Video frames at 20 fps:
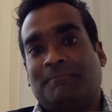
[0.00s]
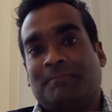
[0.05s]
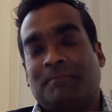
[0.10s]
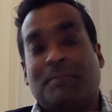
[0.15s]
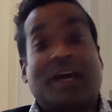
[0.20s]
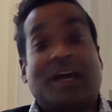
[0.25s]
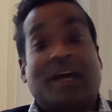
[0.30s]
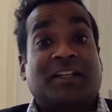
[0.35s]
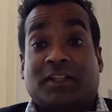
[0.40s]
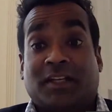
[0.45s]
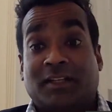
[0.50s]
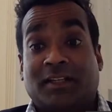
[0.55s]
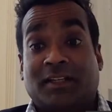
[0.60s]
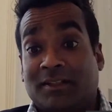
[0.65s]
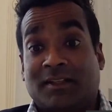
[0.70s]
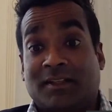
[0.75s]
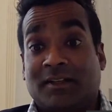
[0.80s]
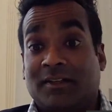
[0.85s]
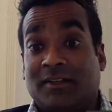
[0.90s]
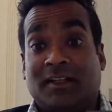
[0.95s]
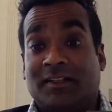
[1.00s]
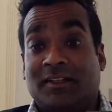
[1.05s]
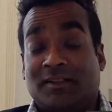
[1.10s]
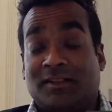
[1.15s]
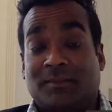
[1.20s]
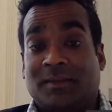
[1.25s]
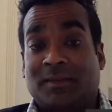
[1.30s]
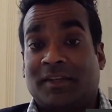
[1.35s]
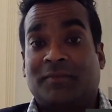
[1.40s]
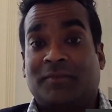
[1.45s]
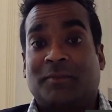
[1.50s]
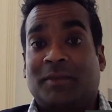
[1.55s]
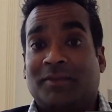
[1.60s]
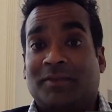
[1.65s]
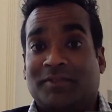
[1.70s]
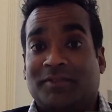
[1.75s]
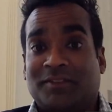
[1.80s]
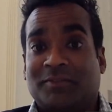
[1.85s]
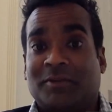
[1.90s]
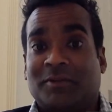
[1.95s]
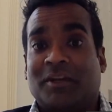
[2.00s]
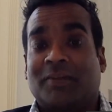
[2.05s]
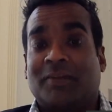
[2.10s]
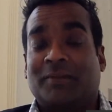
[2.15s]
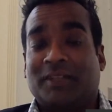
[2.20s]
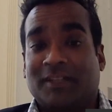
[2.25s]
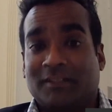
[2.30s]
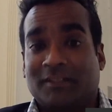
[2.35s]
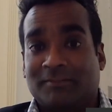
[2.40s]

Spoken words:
Magic, I think, is the best way of describing it.